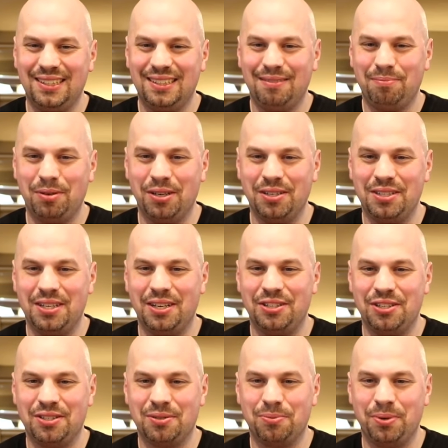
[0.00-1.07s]

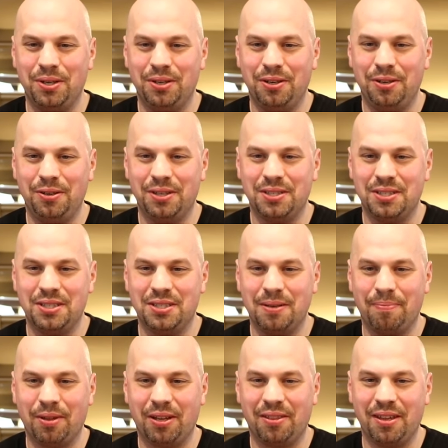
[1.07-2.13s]
Pronunciations are weird. You can see
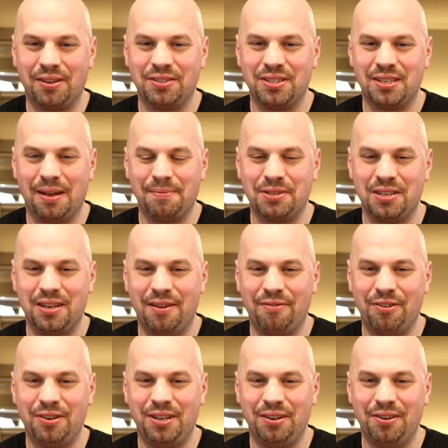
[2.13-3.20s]
something 1,000 times and
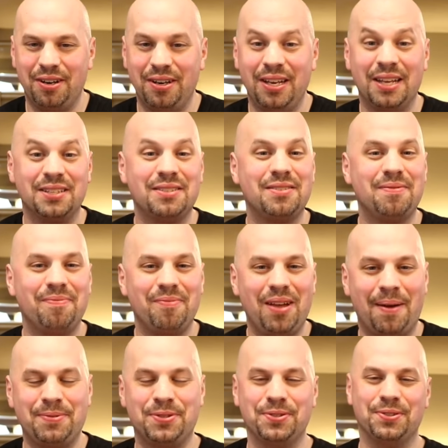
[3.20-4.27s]
never hear it. Yes,
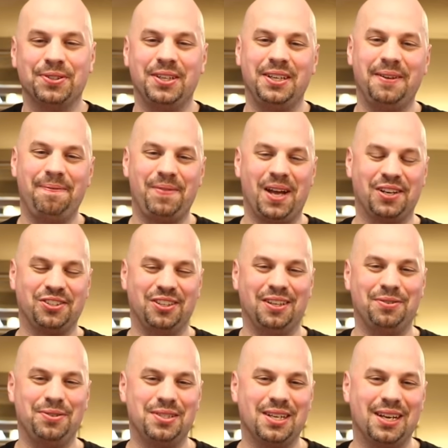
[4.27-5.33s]
absolutely. Actually, there
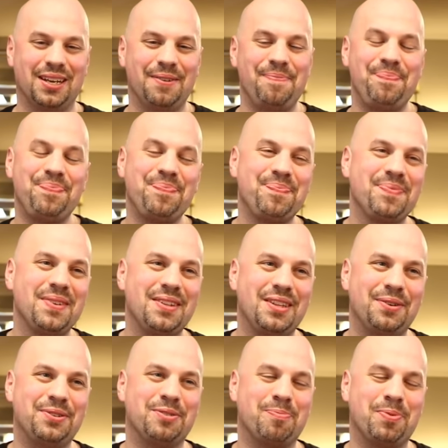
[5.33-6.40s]
was a
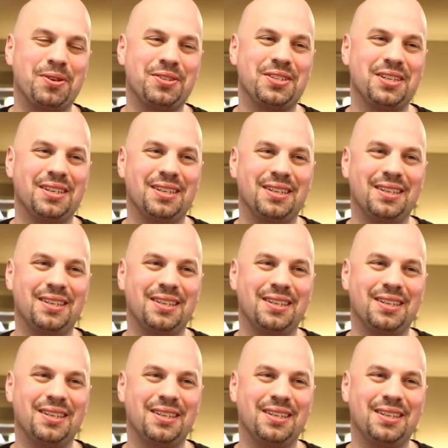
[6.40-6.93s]
person